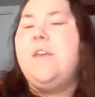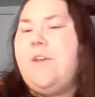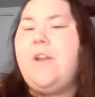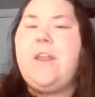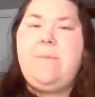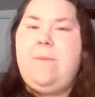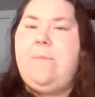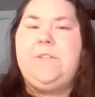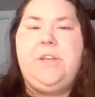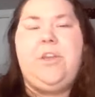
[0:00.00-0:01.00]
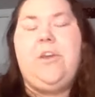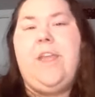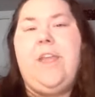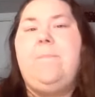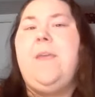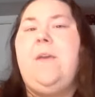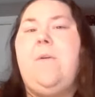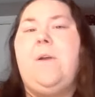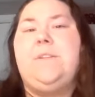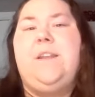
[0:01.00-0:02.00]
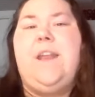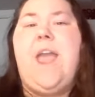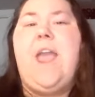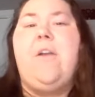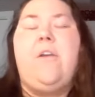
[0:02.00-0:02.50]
30 people took your EMP course today